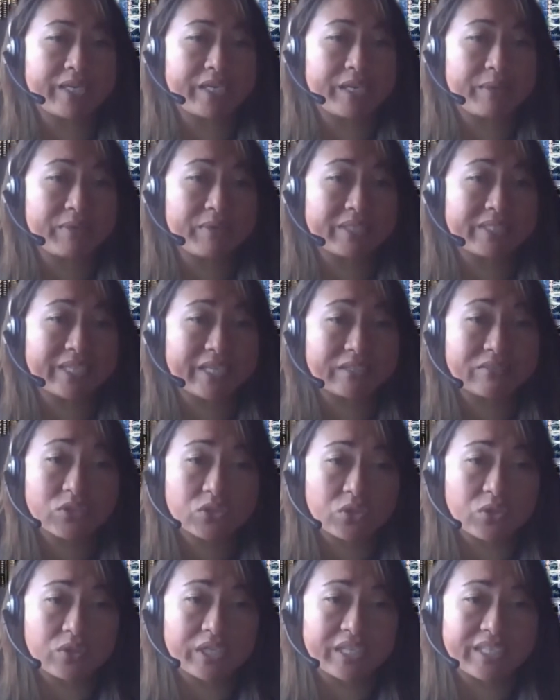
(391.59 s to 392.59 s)
I am a
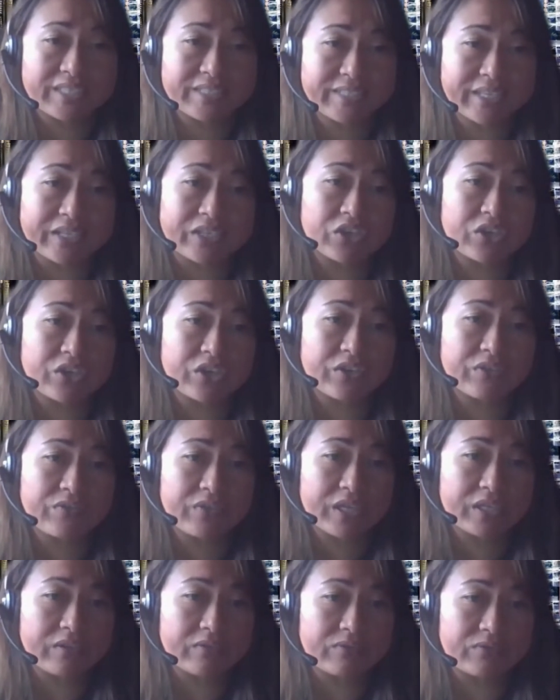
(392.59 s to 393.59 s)
technical
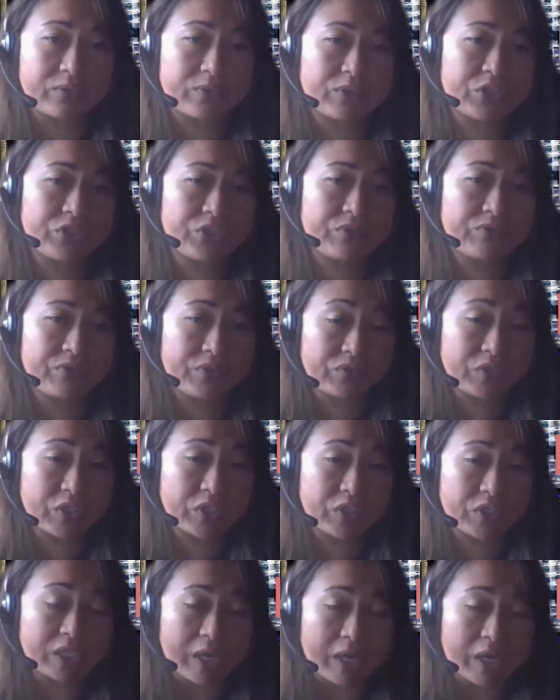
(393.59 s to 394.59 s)
executive in a Fortune
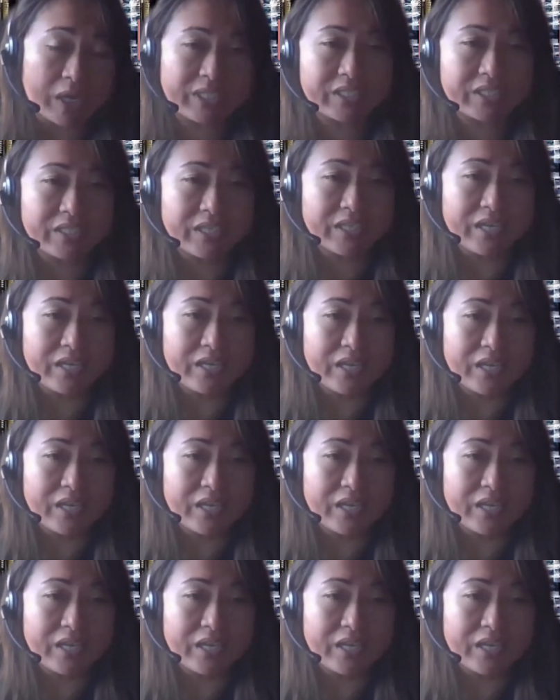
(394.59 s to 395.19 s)
50 company.